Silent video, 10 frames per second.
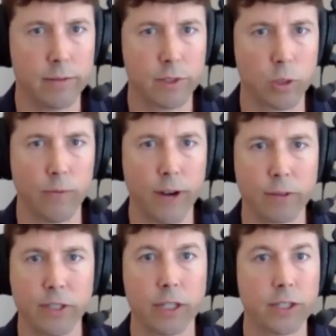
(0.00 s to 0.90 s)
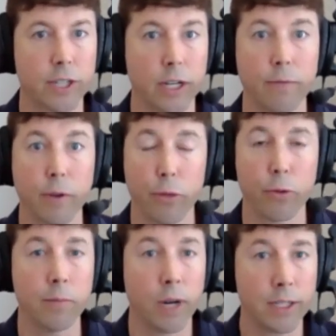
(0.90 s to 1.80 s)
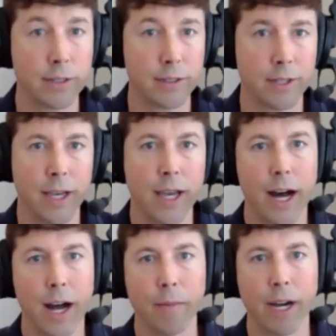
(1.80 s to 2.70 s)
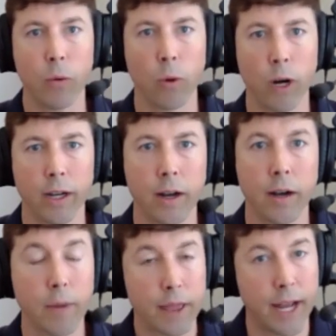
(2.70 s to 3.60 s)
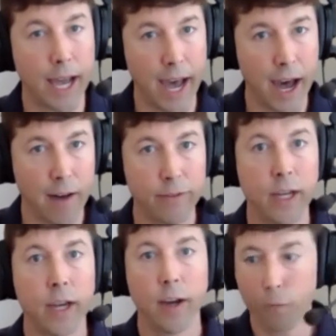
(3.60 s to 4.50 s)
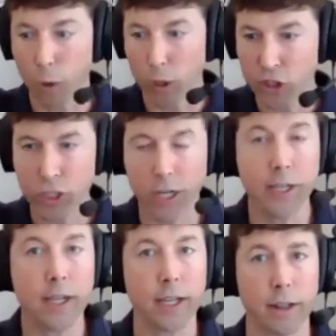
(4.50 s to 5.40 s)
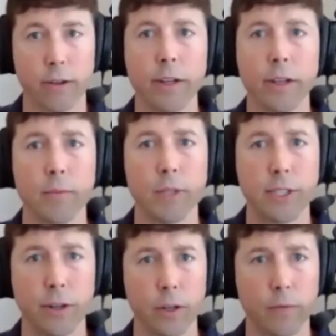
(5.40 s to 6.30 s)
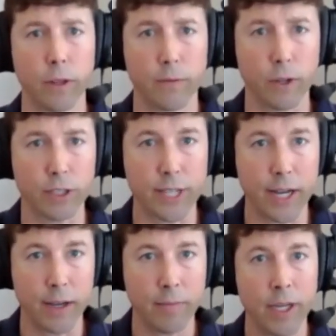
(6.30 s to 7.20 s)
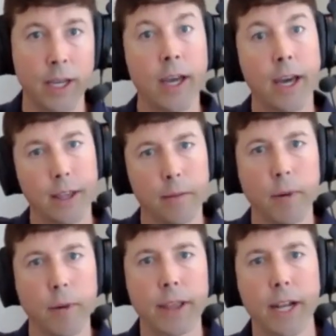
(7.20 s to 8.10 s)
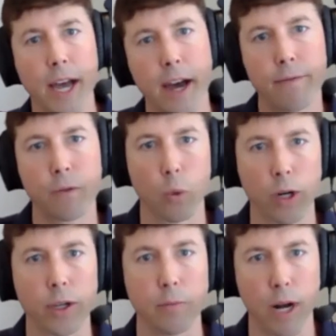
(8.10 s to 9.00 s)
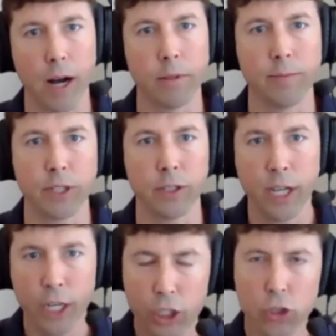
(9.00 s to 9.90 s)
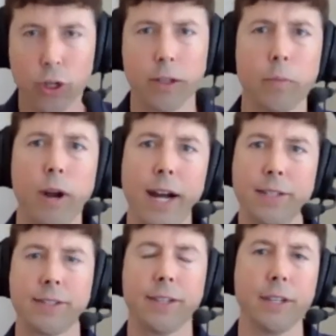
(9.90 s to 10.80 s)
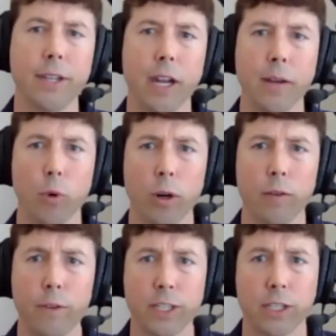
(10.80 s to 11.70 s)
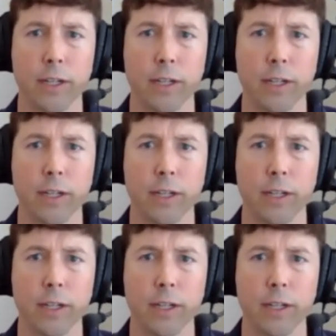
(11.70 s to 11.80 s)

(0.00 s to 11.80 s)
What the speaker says: So if I was going to study for 3 months, I might want a month and a half for studying and learning the material for the first time, and then a month and a half for working problems and strictly practicing and getting more efficient.